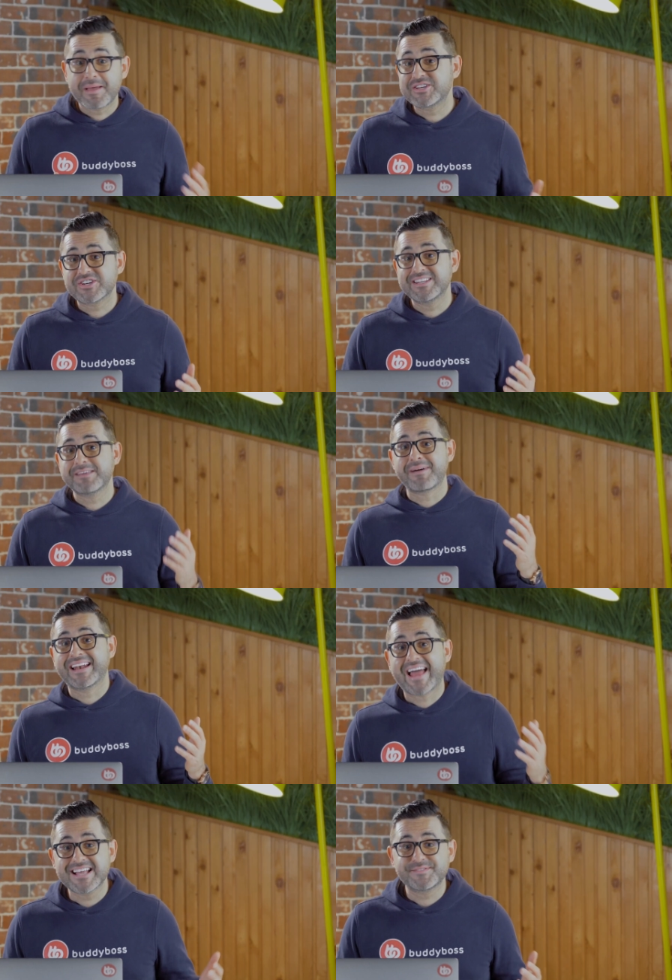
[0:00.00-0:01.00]
mentioned in my
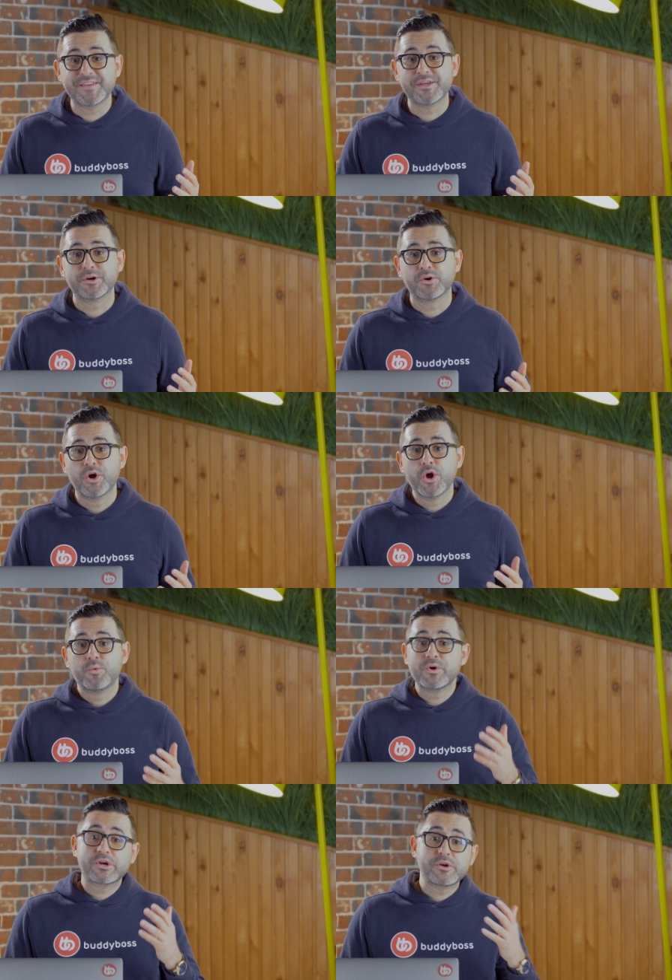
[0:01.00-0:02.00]
last video,
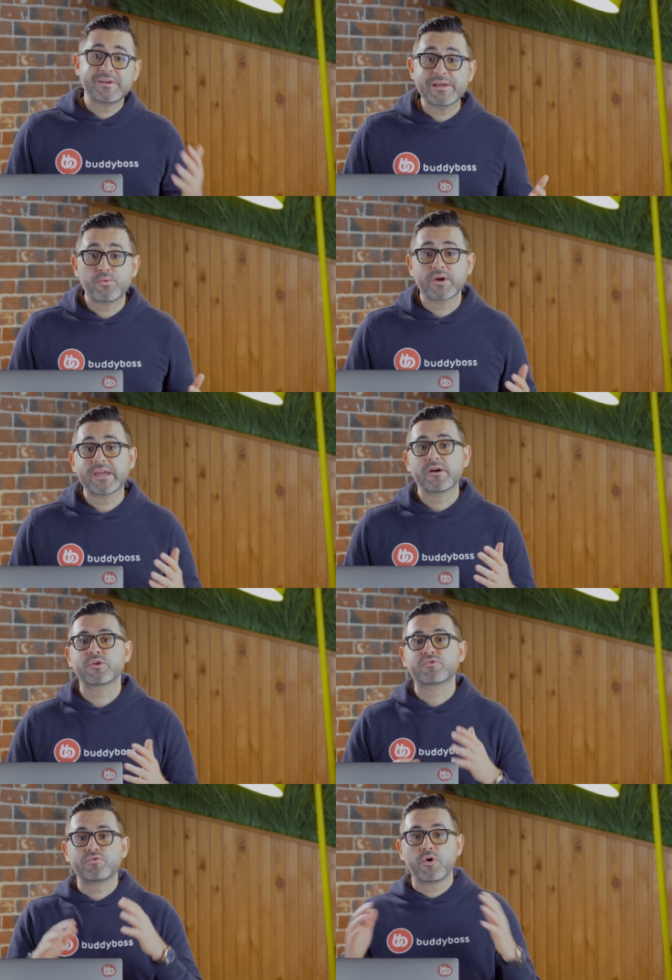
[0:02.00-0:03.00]
we're currently working
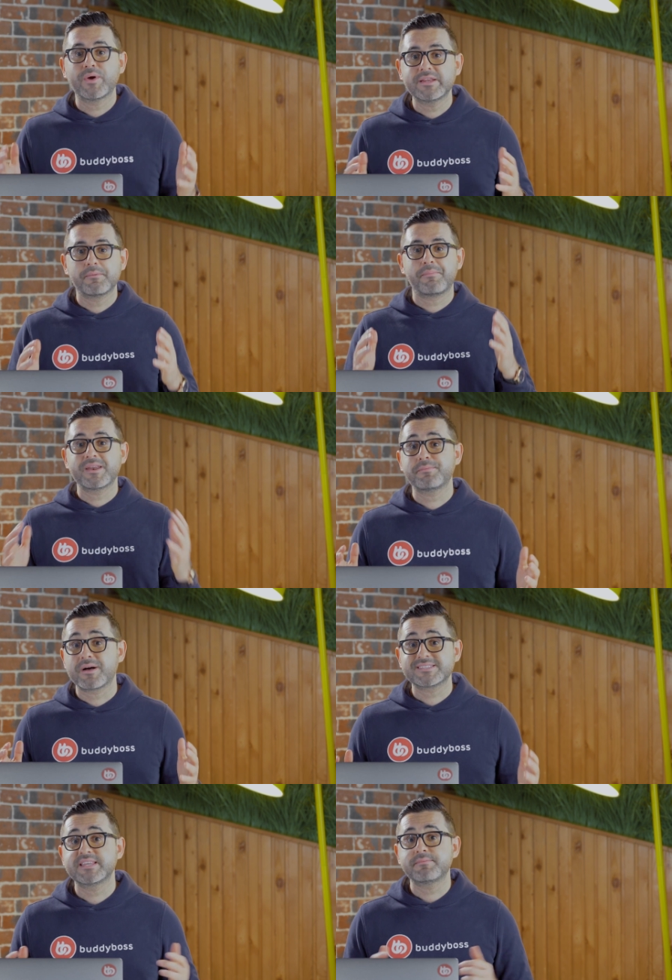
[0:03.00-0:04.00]
on growing the
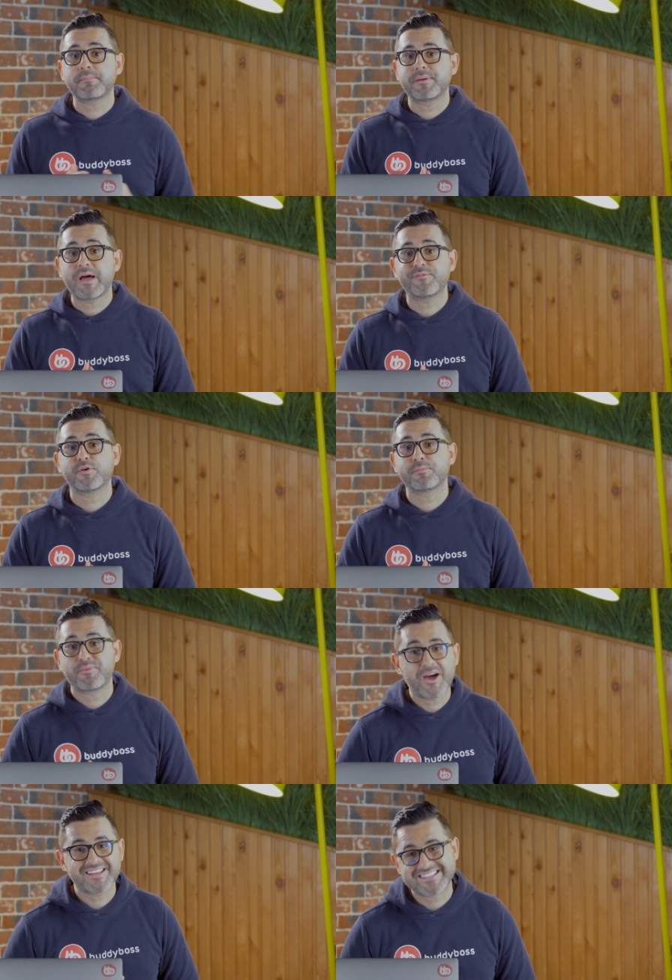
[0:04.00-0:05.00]
BuddyBoss team and platform
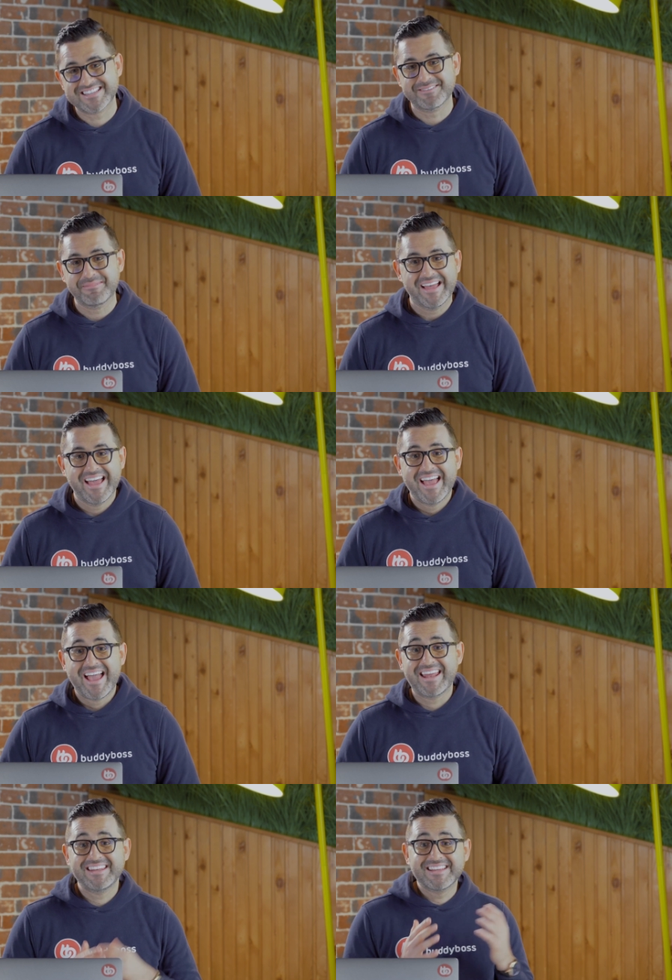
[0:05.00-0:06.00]
product team.
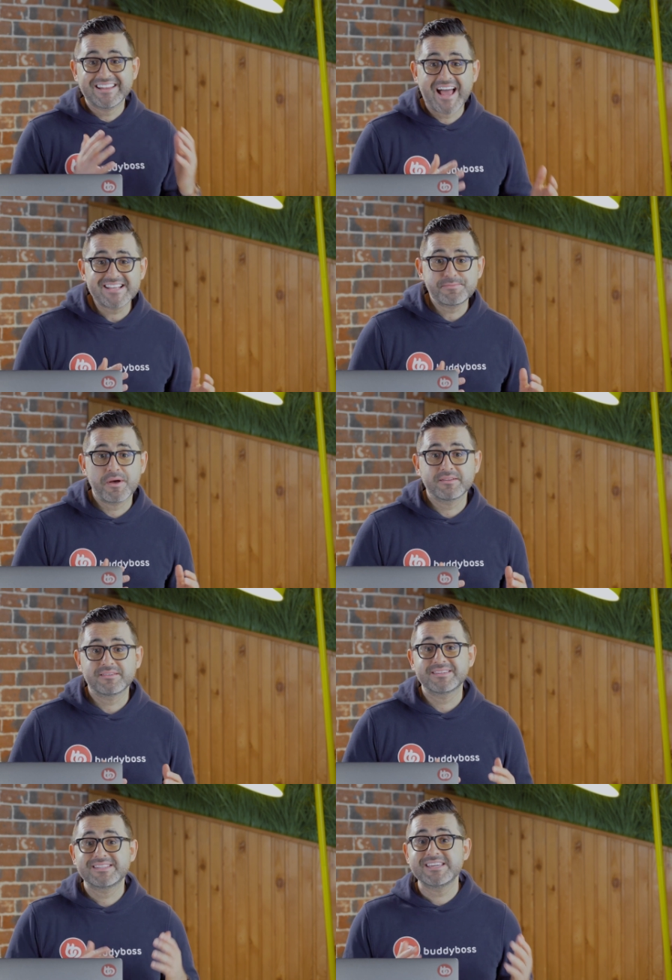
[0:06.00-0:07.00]
And in the last month,
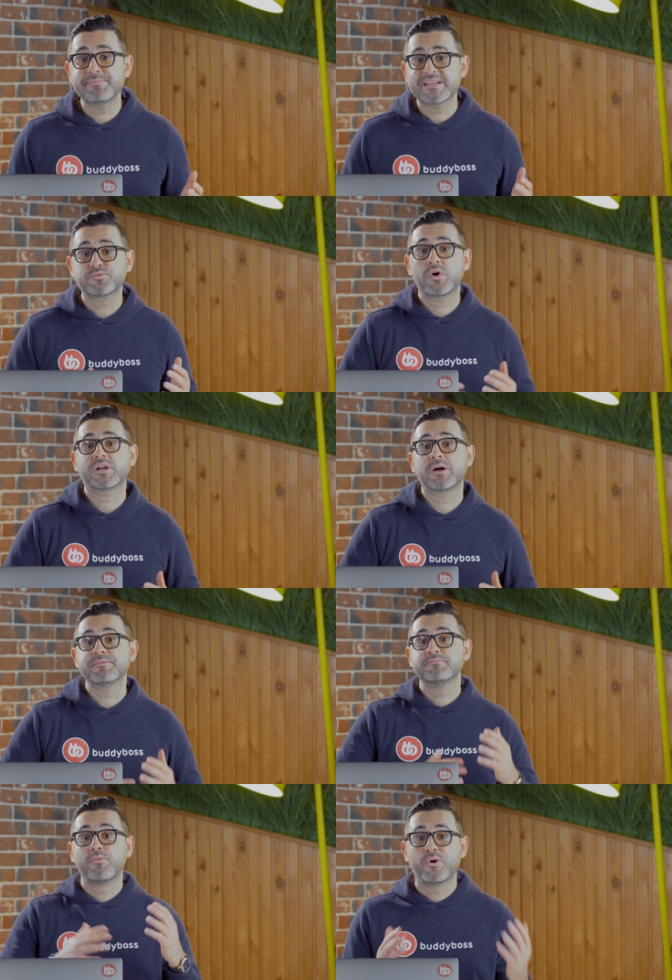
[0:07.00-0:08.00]
the team has
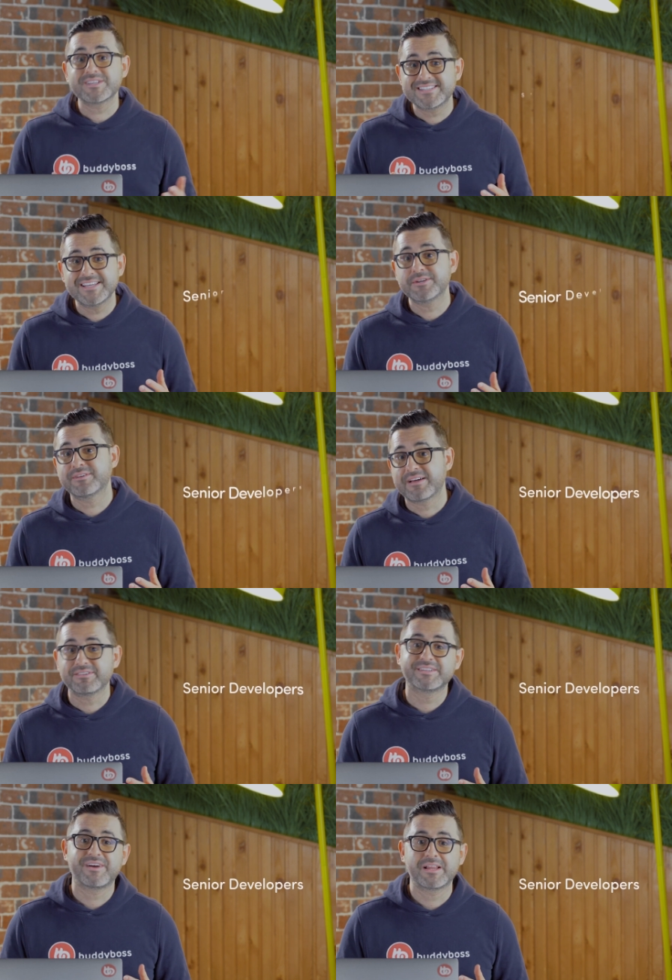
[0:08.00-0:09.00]
welcomed more senior
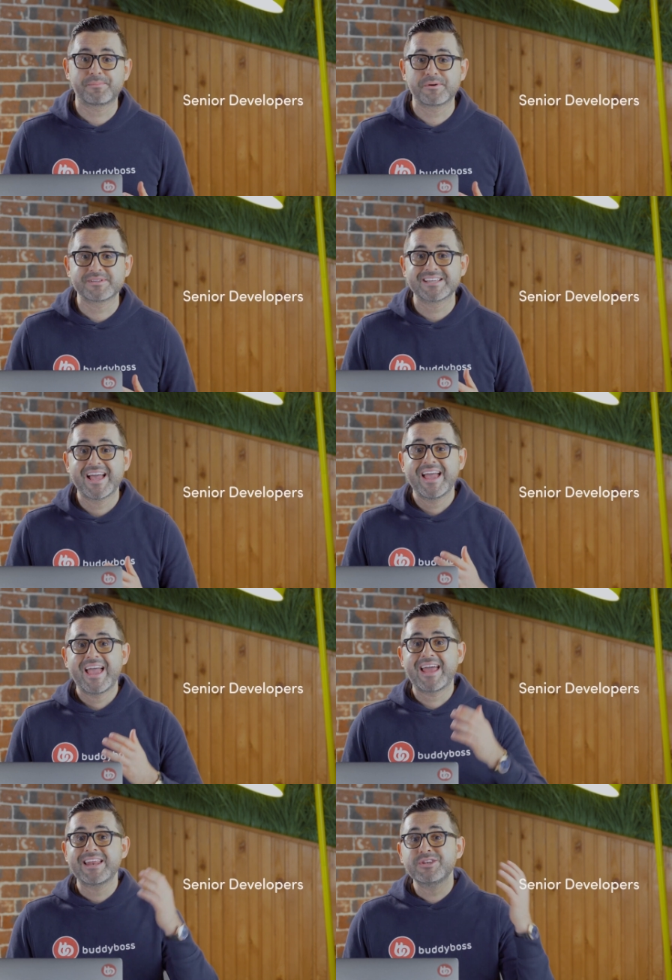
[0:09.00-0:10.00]
level developers
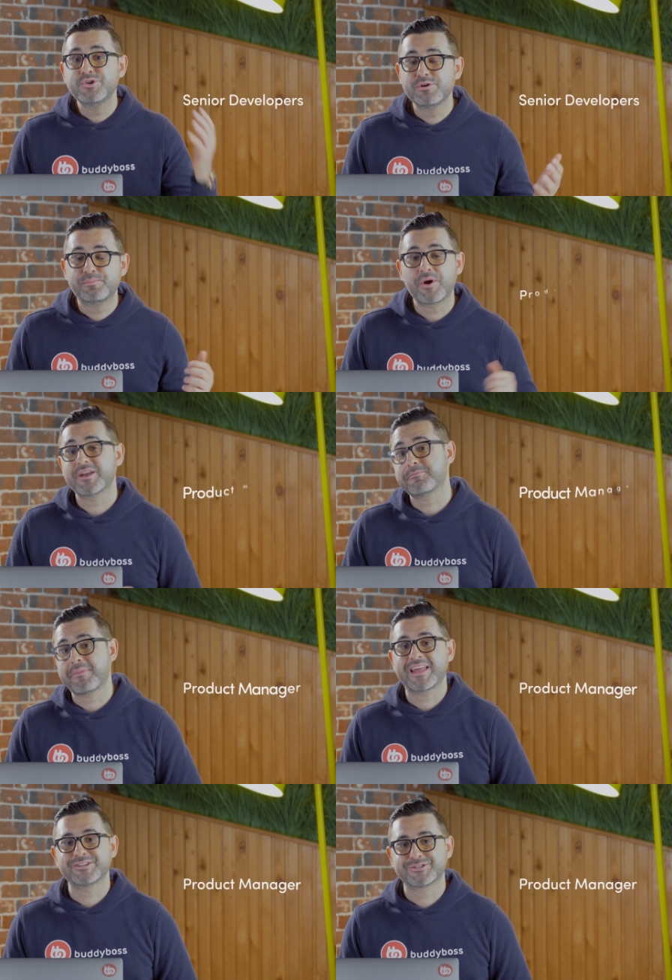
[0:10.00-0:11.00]
and a new product
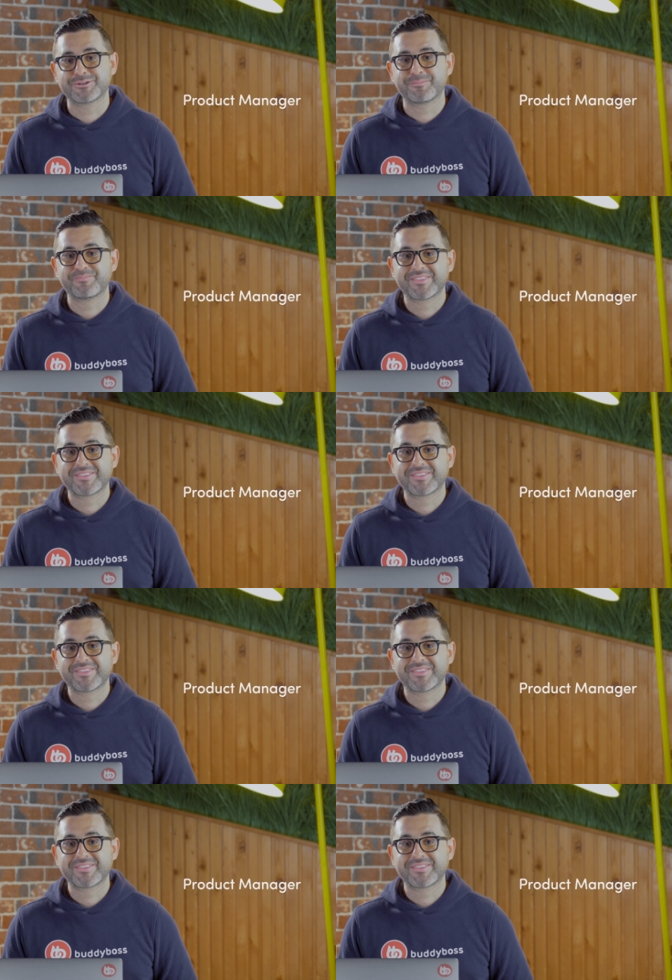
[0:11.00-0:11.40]
manager.